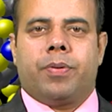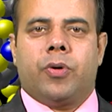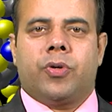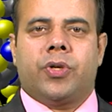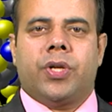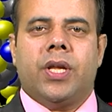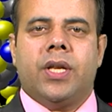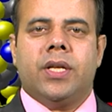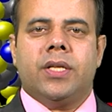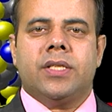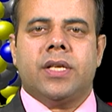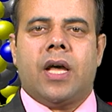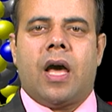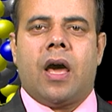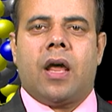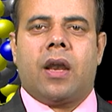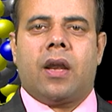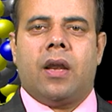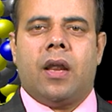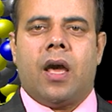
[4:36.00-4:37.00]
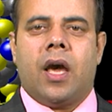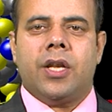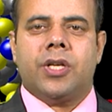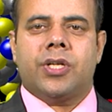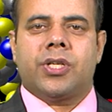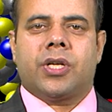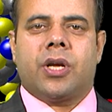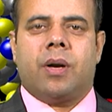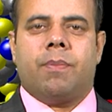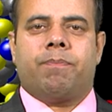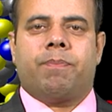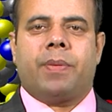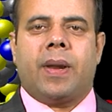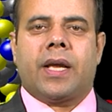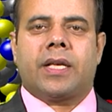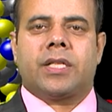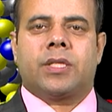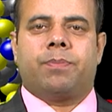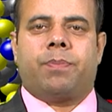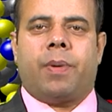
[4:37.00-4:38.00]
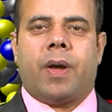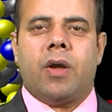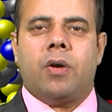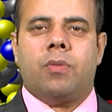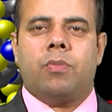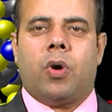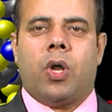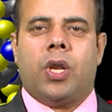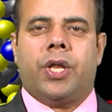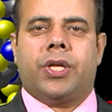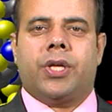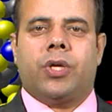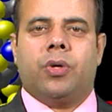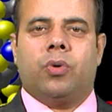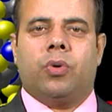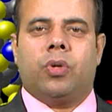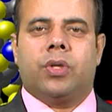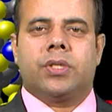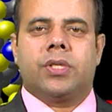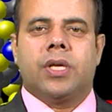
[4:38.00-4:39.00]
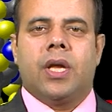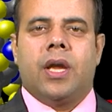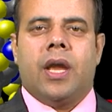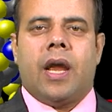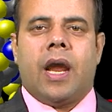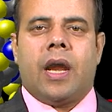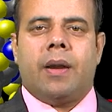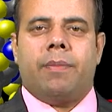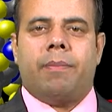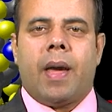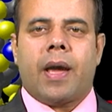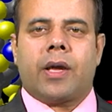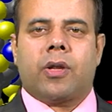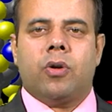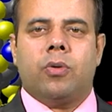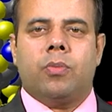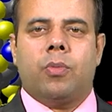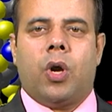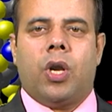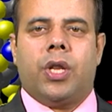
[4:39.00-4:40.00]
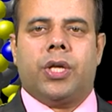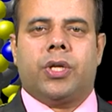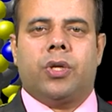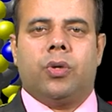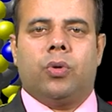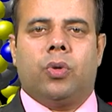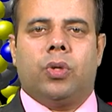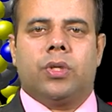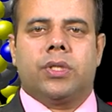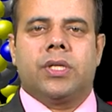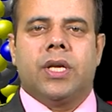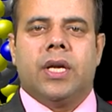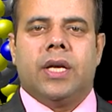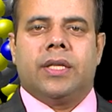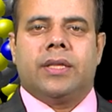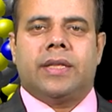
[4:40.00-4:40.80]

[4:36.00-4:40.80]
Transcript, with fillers: Proteins are large complex biomolecules and macromolecules